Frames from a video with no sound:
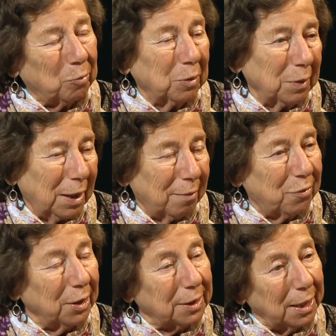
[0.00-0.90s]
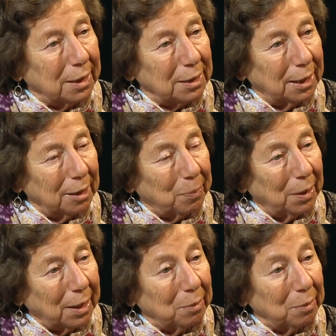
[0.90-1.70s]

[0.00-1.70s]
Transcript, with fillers: really have things they can take back.